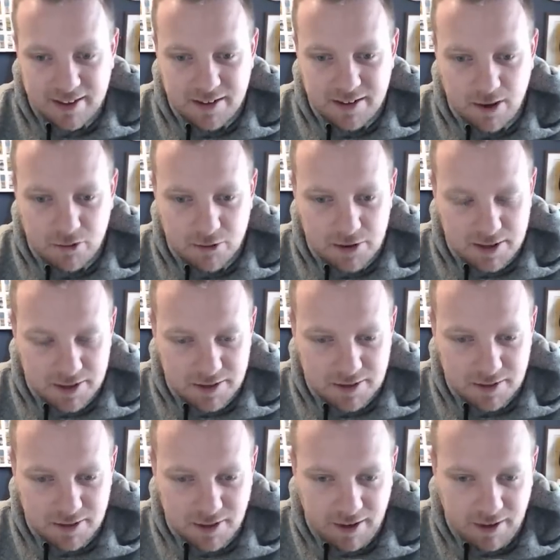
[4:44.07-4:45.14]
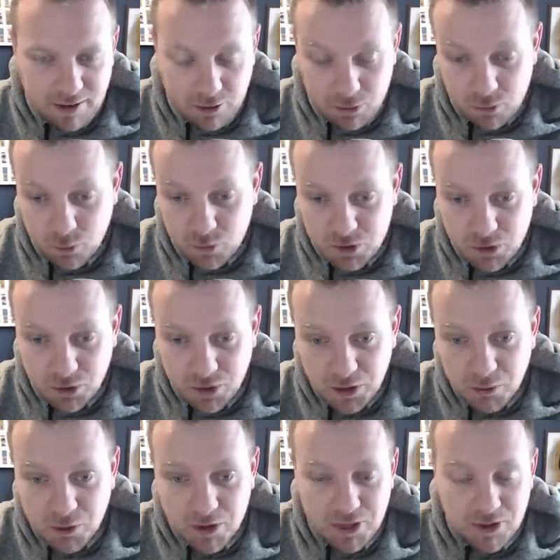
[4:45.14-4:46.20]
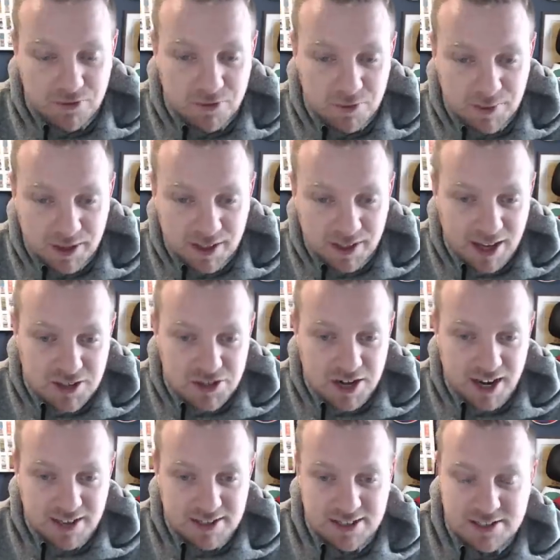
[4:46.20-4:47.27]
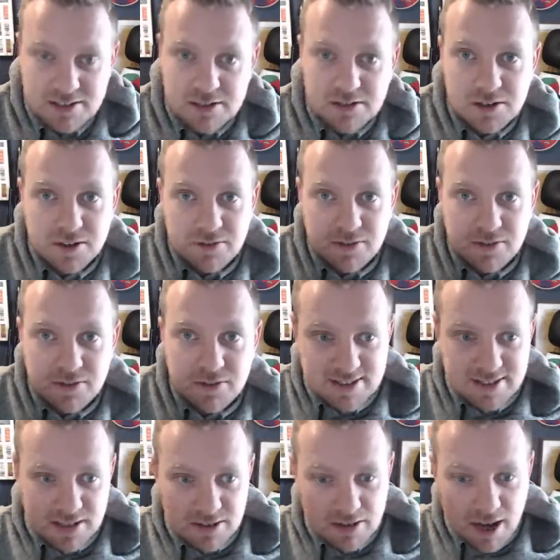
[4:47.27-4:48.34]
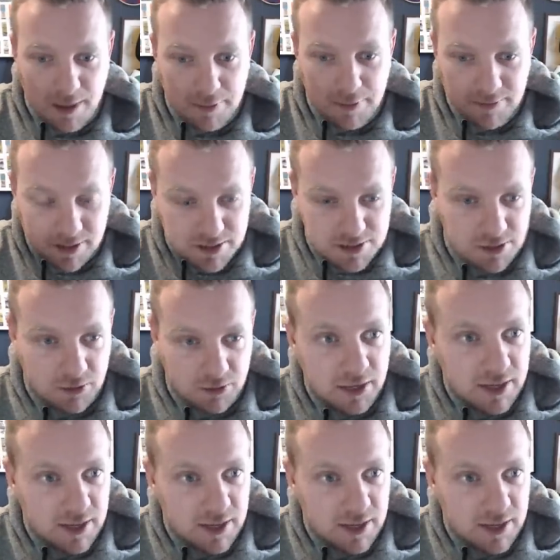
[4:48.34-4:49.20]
Not worth it, or totally worth it for me. Nginx is the server that sits on top of it. So